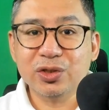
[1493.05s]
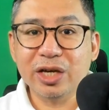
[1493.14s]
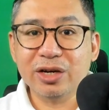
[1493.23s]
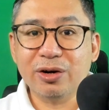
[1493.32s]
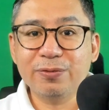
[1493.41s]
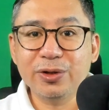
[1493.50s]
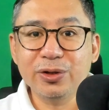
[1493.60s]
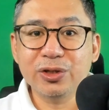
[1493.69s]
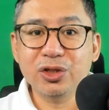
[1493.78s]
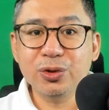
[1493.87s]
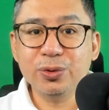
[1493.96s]
to check off
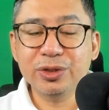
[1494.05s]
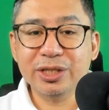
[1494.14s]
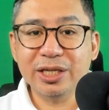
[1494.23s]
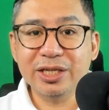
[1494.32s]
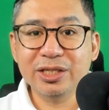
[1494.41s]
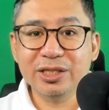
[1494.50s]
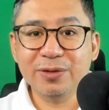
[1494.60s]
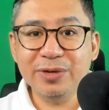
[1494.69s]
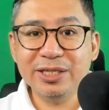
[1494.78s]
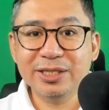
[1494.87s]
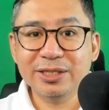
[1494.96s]
union dues and
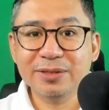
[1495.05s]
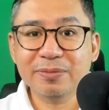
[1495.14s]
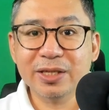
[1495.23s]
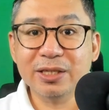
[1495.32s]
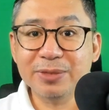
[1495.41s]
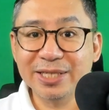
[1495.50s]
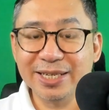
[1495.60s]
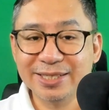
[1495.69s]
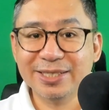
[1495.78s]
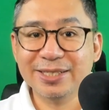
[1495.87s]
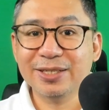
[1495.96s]
agency fees
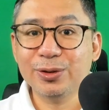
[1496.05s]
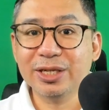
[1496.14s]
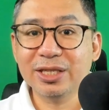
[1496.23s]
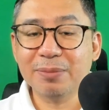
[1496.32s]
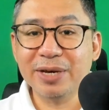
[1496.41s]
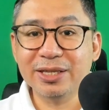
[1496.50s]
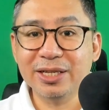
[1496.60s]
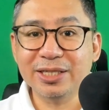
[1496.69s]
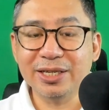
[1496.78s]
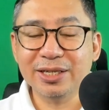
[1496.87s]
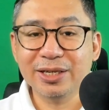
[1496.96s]
subsists during the
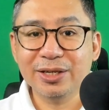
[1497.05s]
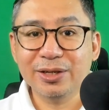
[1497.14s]
pendency